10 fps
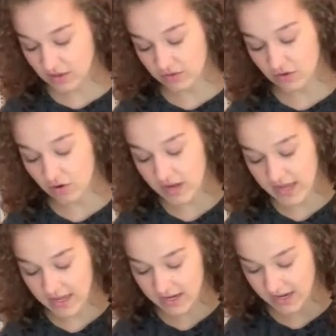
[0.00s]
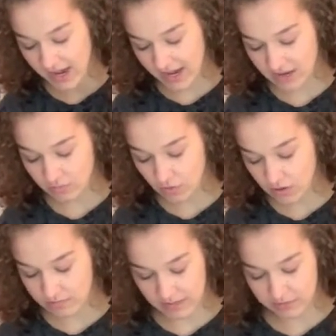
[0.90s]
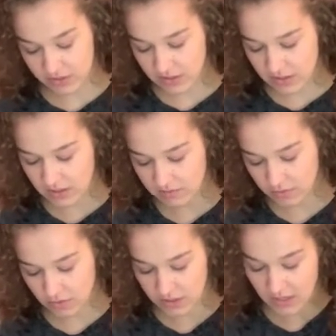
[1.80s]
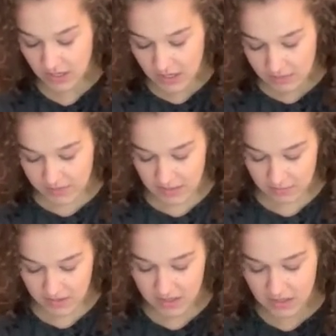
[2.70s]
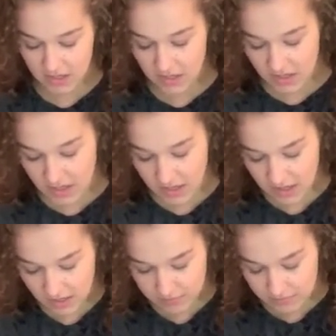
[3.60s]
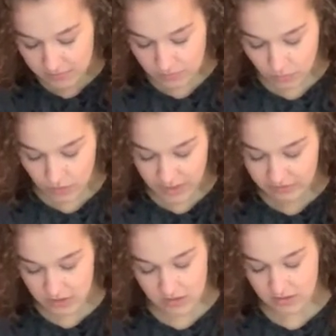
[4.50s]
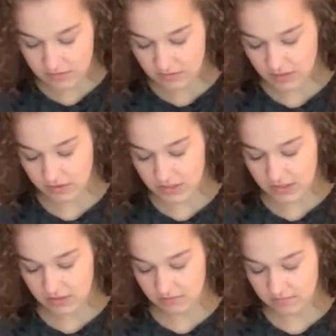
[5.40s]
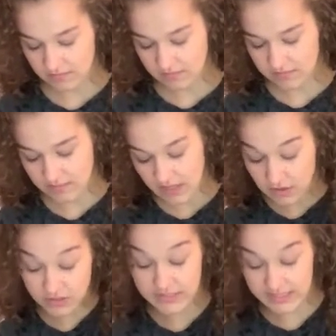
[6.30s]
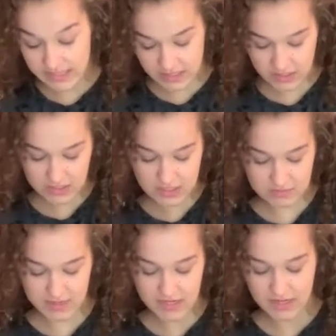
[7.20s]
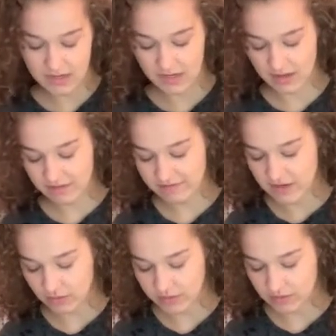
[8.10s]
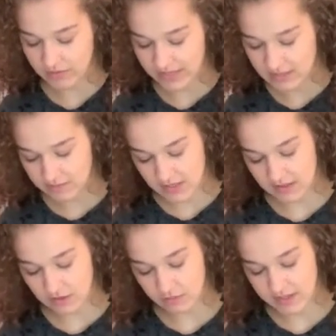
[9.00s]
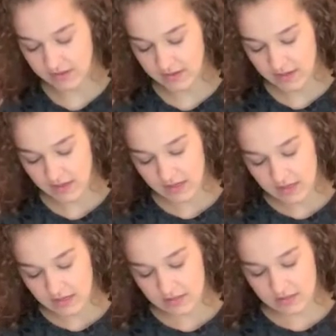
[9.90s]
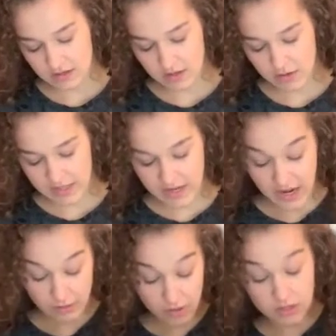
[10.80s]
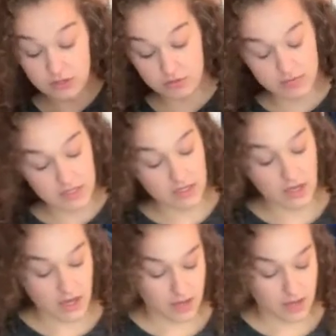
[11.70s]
go ahead and add more maple syrup or peanut butter, whatever, it'll stick. You just might need to fiddle with the recipe a little bit. So, and then I will also be